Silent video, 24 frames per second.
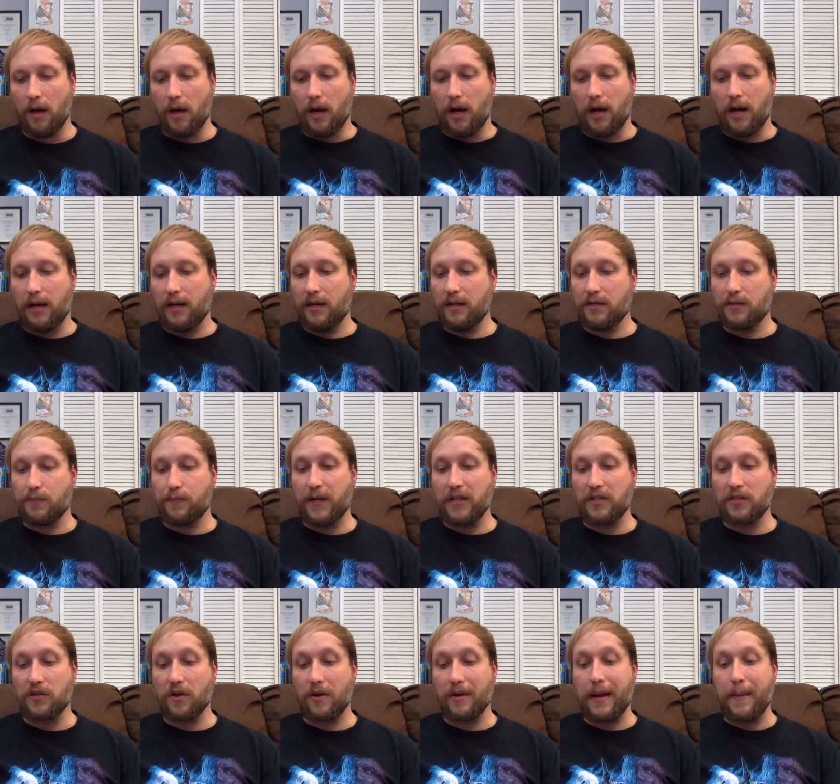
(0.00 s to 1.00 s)
And it's
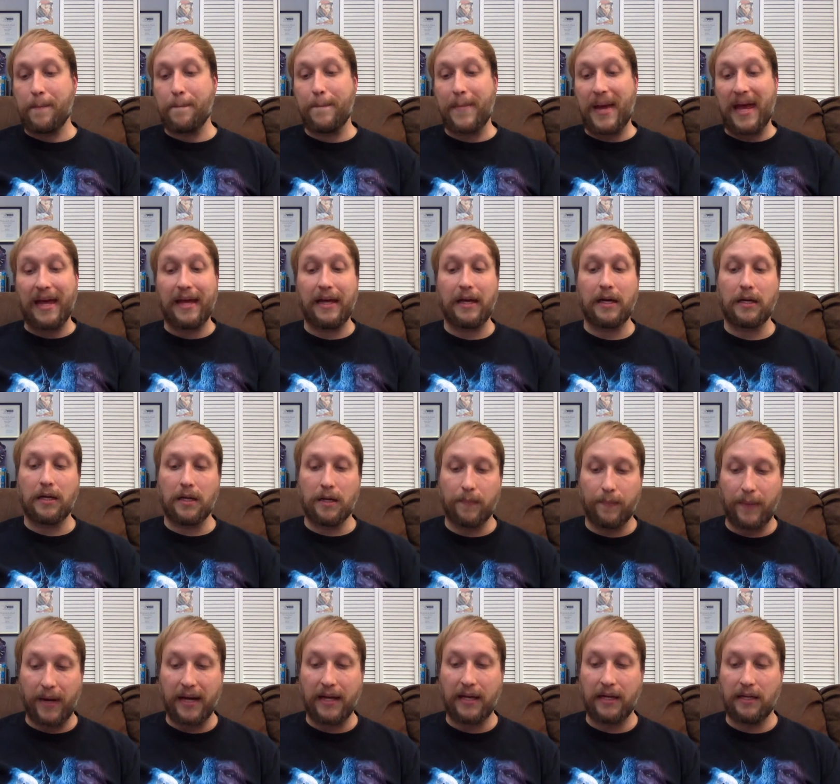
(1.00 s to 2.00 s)
based on a manga
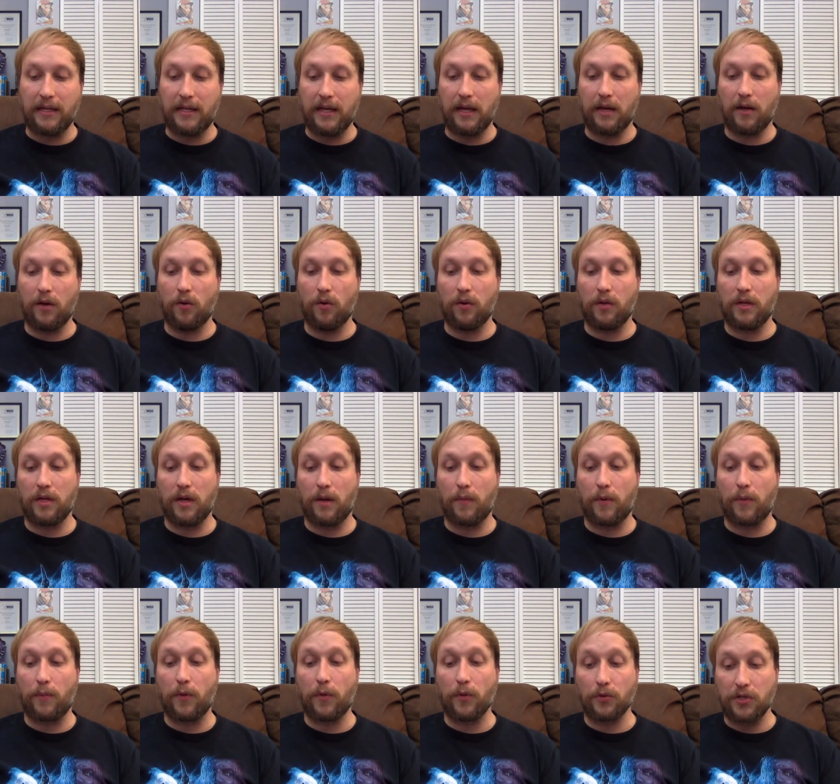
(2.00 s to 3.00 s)
by Hideo
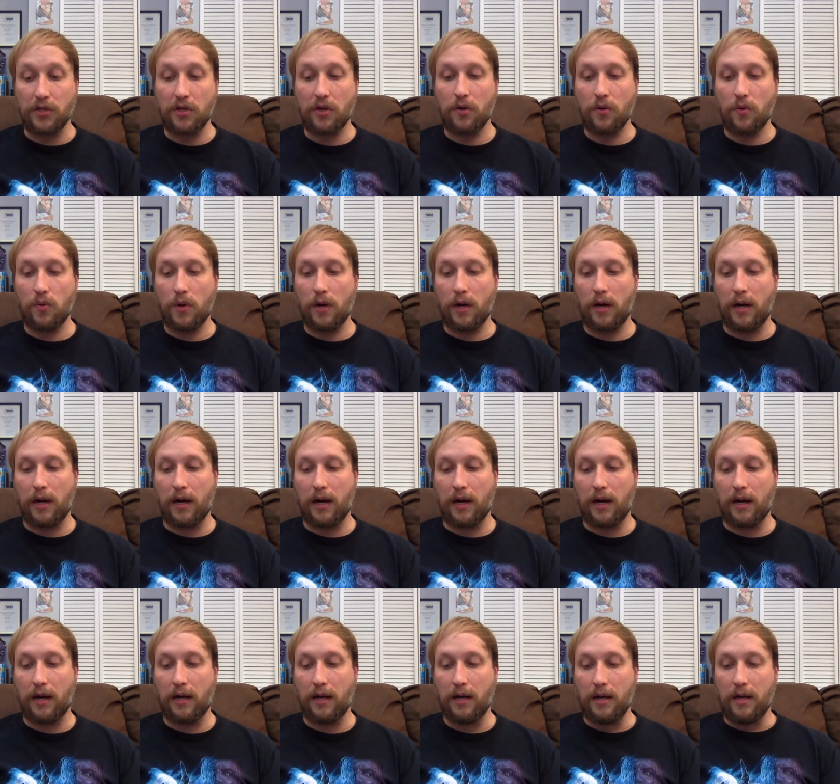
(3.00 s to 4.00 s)

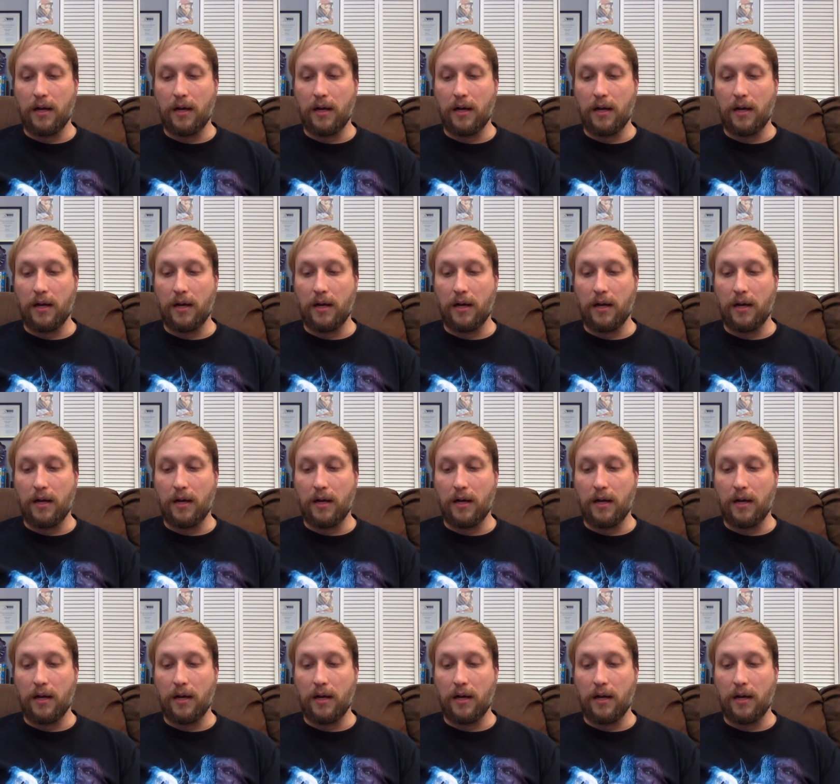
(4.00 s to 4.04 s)
Yamamoto,